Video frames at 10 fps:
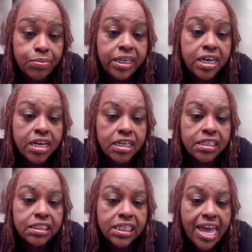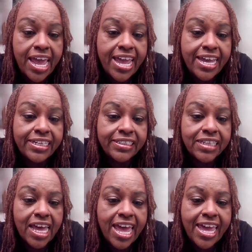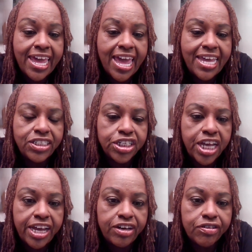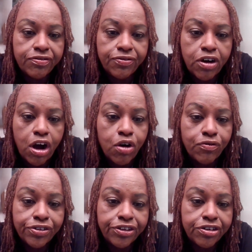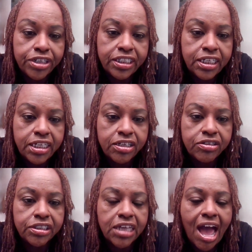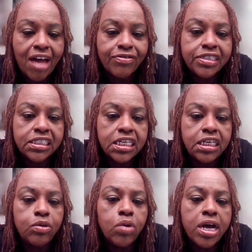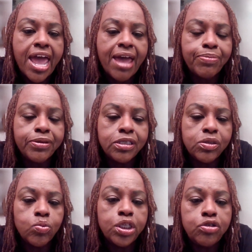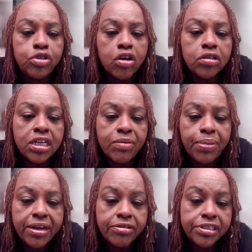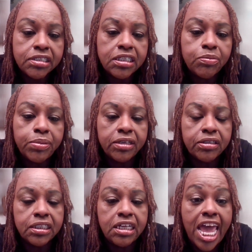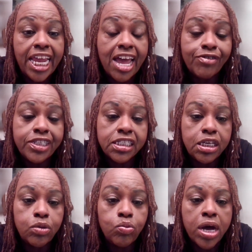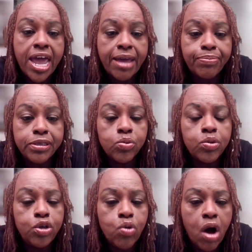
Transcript: Because as a educator for over 30 years, I've seen what happens when you don't let parents in the building. And I've seen what happens when you